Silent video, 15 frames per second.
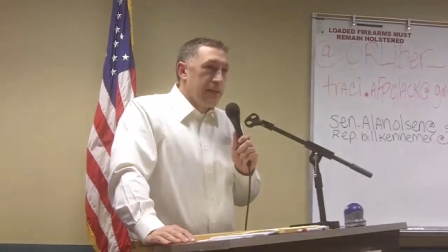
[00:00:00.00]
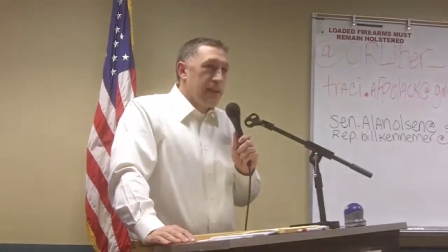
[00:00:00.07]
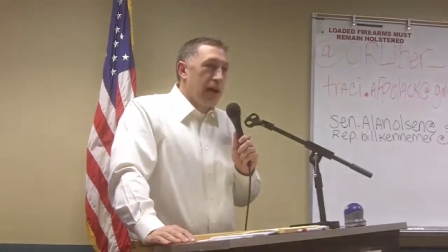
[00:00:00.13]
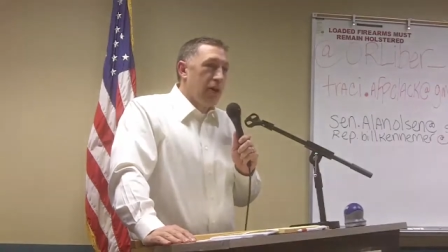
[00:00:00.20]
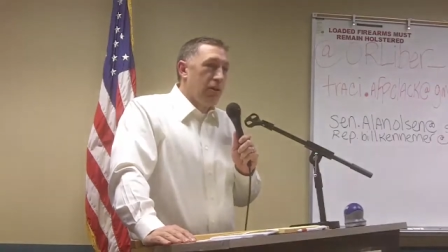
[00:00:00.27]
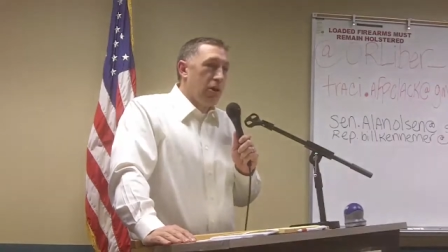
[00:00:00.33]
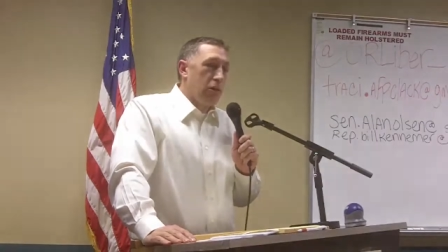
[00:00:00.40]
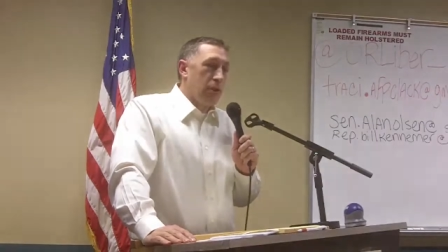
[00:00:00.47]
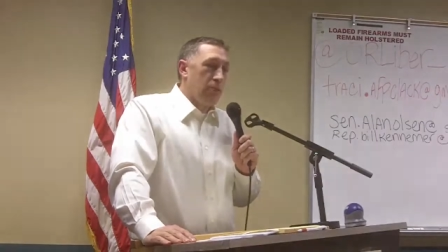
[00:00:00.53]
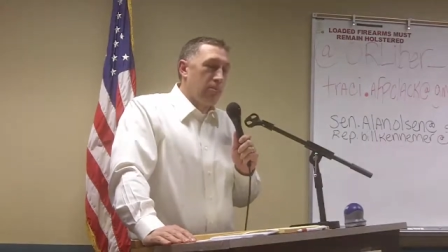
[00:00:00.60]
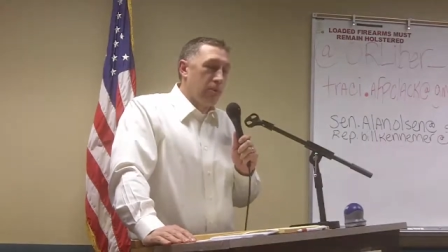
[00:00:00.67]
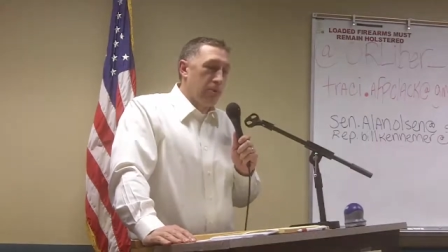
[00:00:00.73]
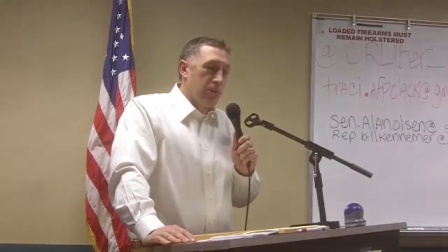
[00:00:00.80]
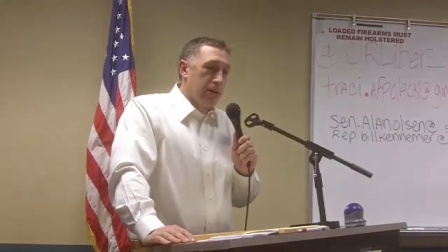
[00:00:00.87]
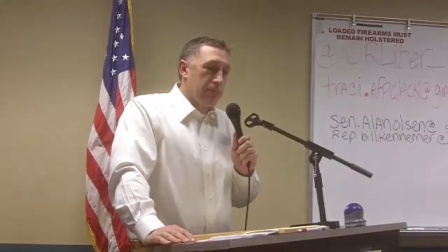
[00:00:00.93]
The
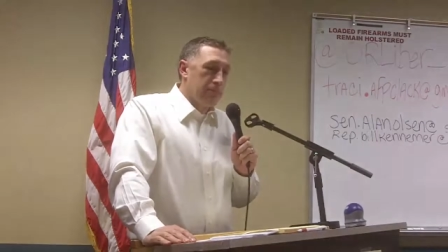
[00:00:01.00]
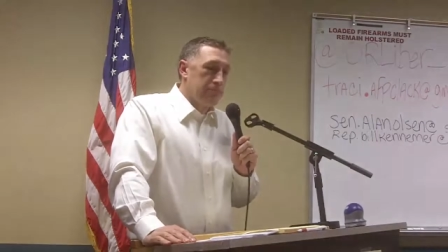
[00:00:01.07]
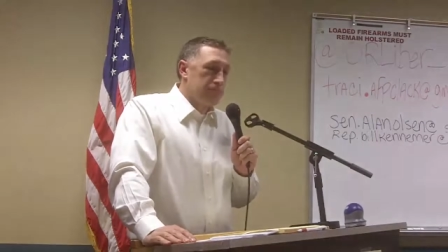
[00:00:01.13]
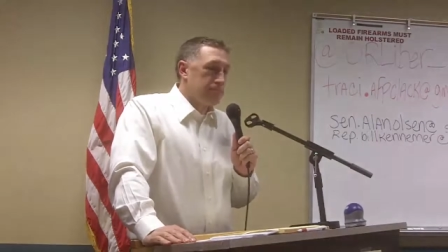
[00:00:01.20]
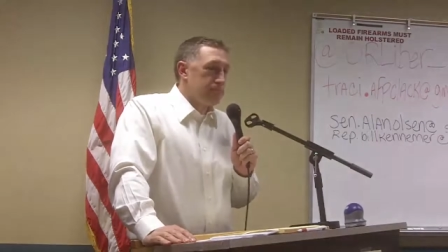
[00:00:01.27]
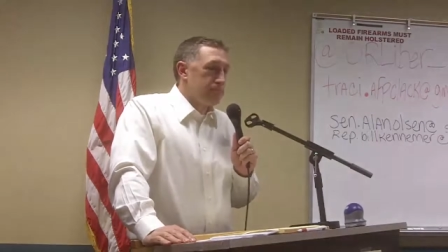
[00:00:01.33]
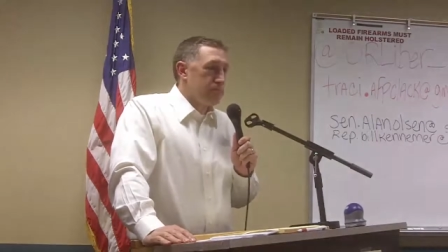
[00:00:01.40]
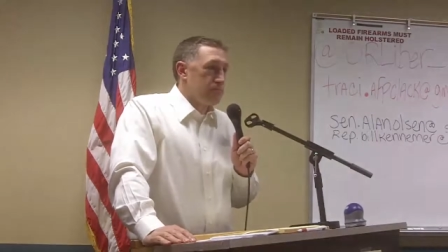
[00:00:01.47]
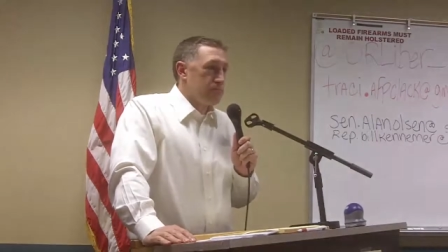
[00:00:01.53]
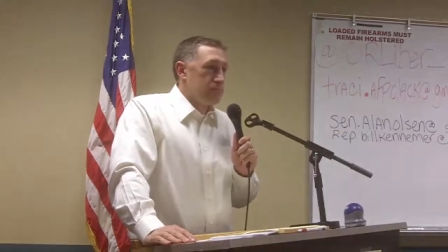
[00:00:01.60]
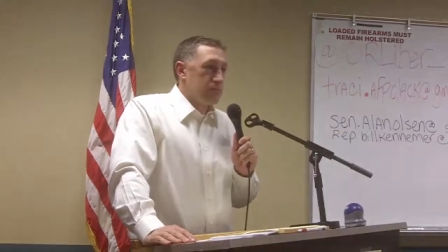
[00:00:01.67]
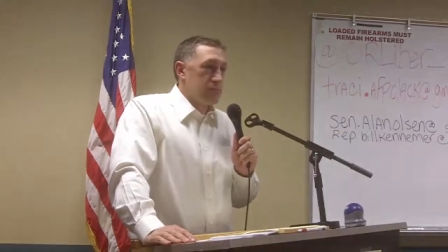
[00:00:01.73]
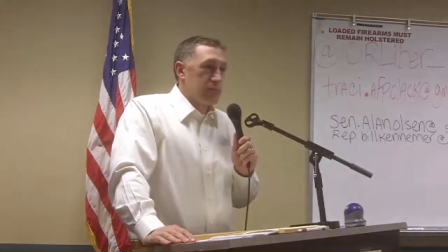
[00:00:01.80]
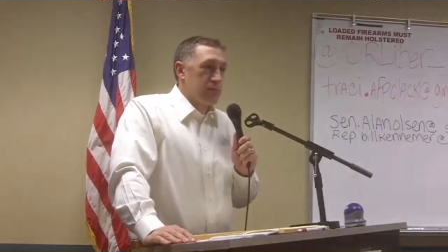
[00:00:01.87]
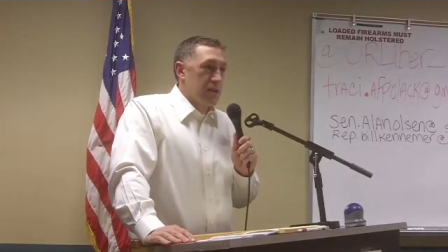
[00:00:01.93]
outgoing board
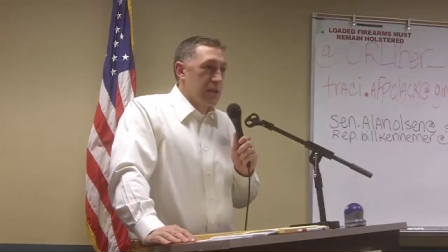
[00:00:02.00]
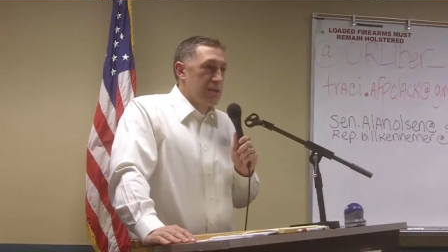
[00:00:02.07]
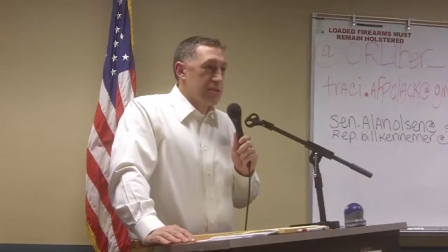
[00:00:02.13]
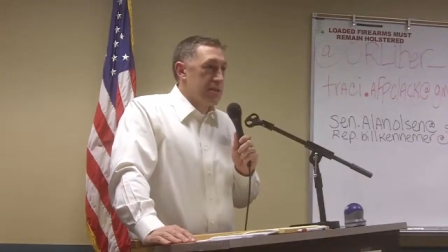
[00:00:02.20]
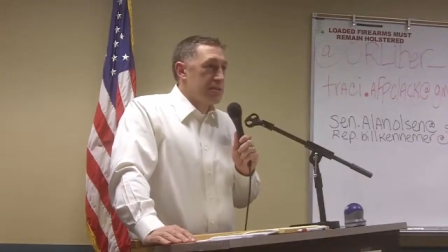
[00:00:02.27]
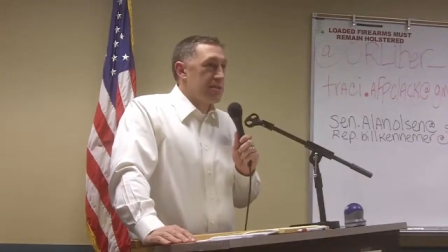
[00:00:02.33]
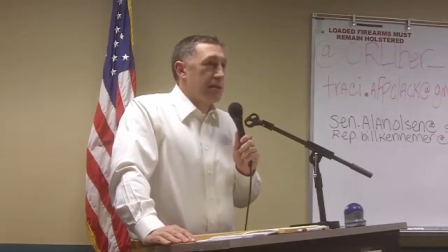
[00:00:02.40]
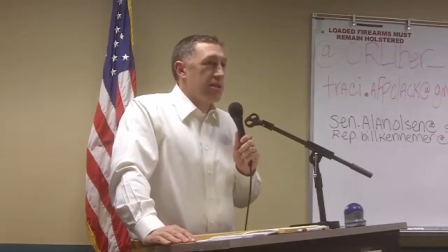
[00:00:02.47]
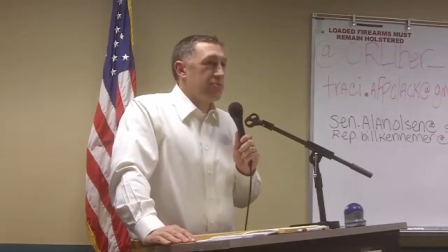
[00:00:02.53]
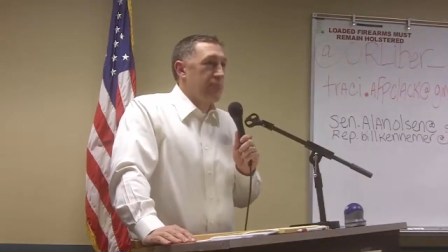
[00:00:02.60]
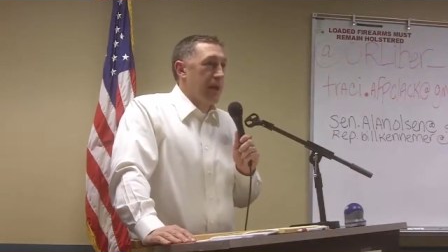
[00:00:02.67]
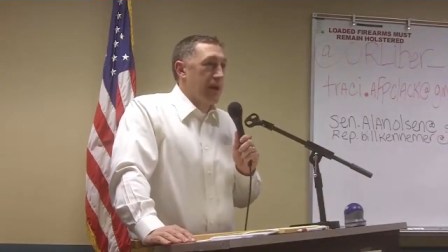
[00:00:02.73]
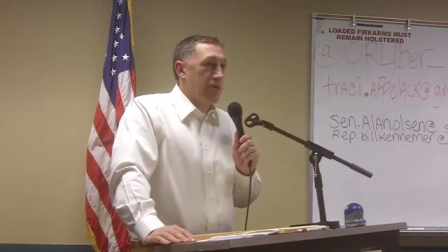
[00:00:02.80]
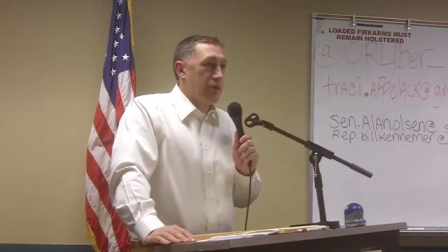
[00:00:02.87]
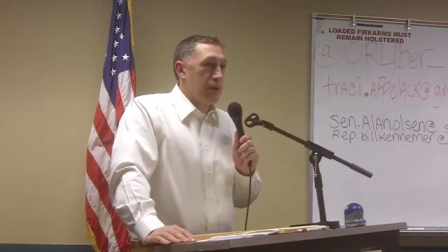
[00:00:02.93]
says, This thing's
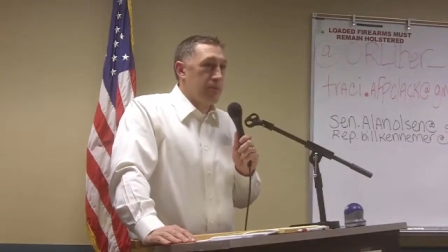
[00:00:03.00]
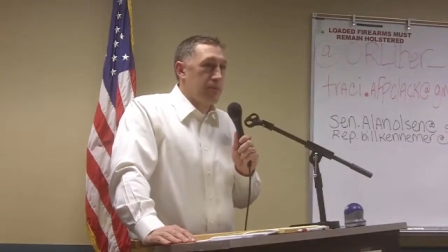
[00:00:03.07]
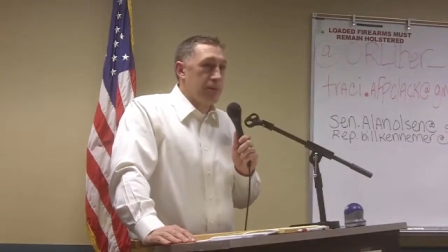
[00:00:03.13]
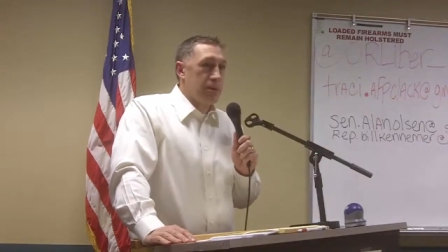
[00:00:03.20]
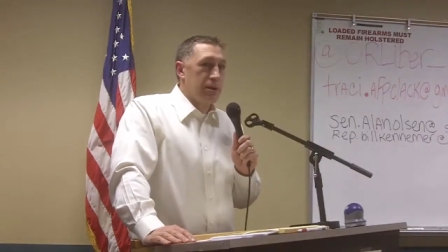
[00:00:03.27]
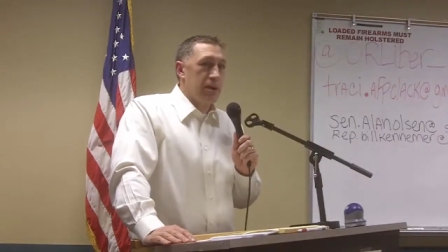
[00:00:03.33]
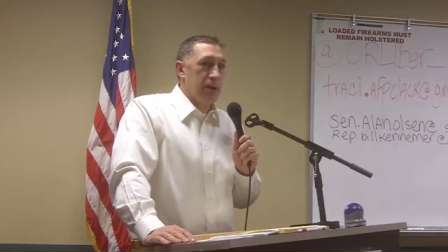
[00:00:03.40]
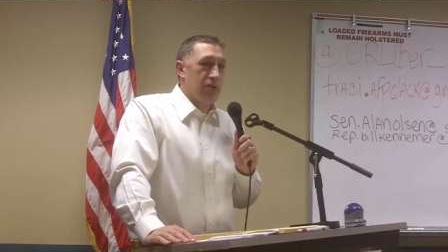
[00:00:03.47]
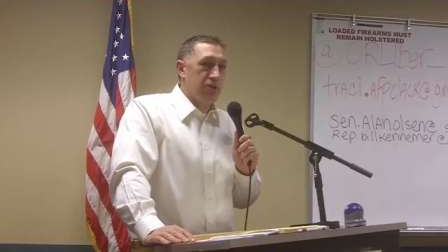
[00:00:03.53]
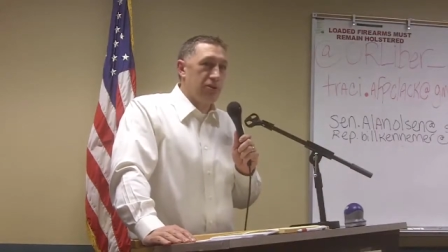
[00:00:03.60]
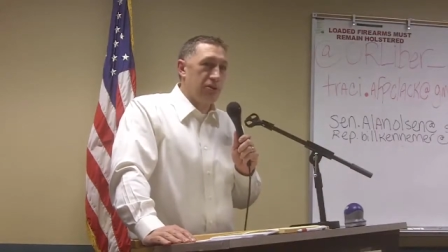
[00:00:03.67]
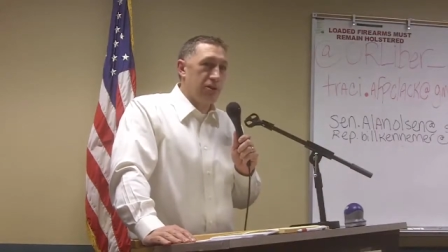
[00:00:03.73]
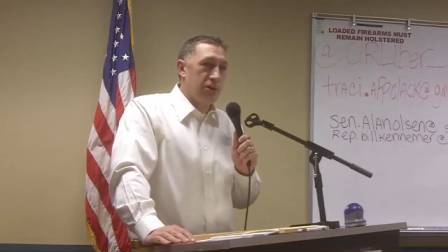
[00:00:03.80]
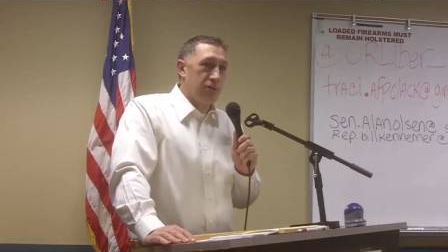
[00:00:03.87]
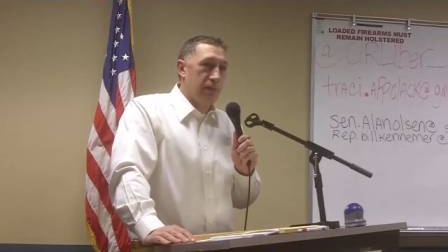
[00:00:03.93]
bankrupt. You can never
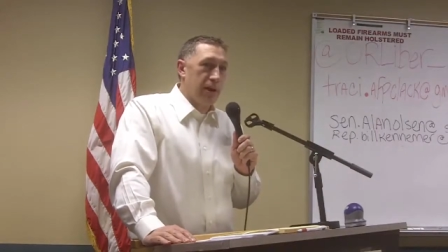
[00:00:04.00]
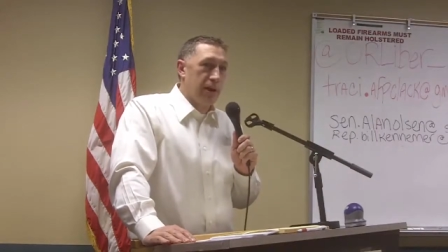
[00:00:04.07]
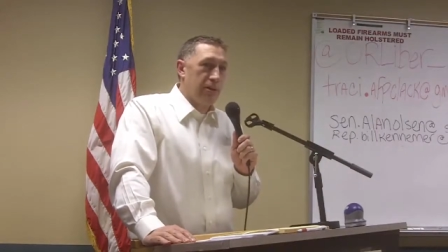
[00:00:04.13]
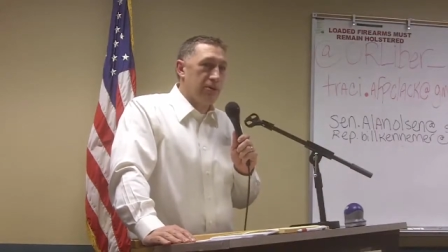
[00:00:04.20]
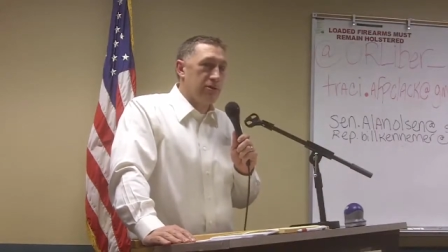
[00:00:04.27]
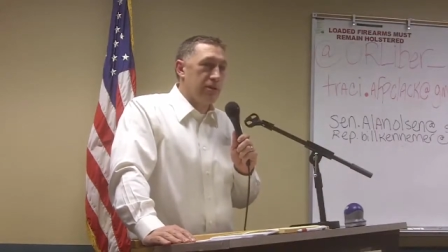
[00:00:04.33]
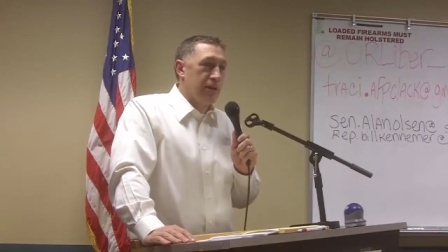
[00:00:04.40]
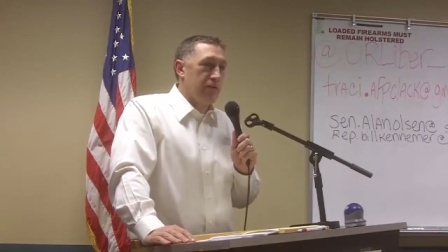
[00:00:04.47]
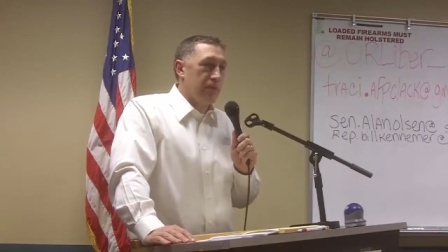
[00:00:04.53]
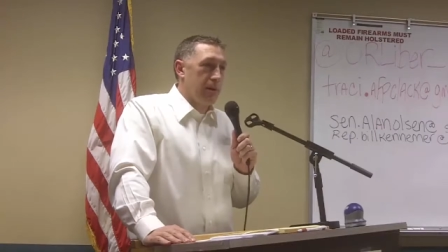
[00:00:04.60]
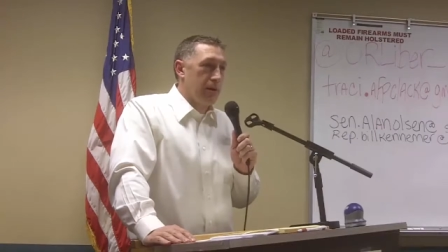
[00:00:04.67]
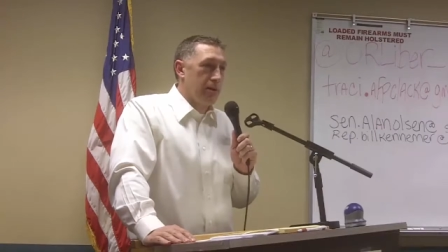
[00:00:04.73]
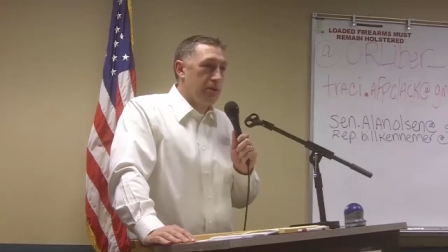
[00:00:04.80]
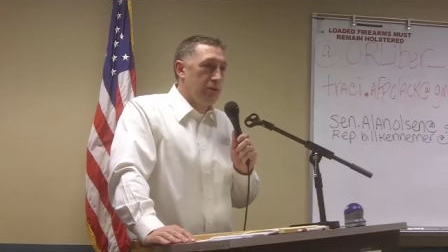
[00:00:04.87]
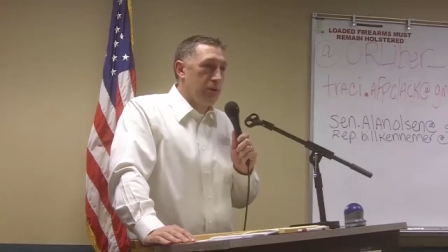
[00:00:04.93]
turn it around. You'll never
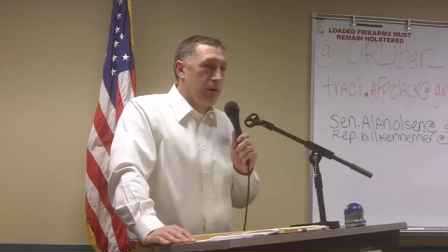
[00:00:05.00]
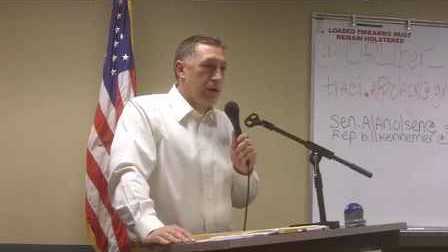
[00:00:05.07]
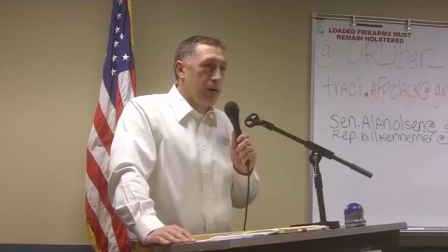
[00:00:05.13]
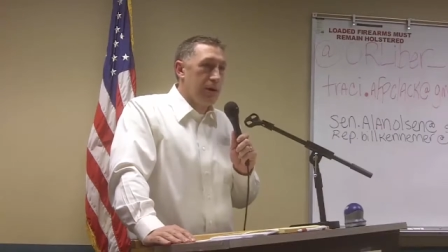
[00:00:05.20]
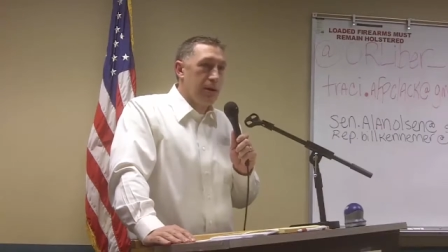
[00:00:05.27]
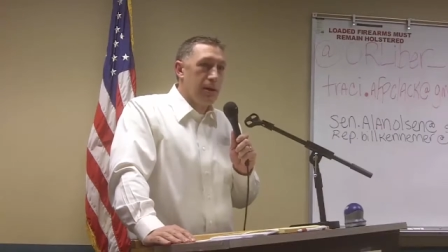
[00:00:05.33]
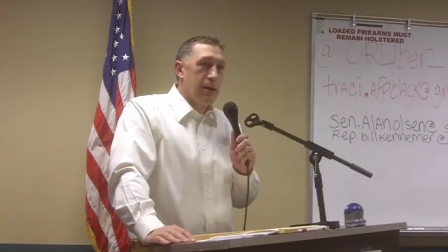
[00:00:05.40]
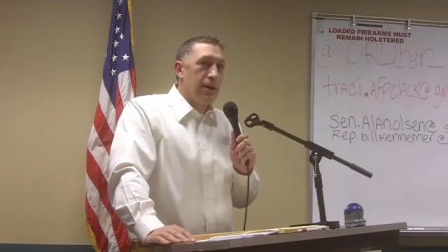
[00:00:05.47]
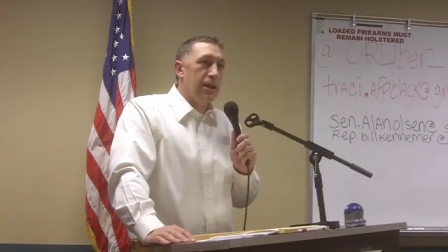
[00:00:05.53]
be able to do it.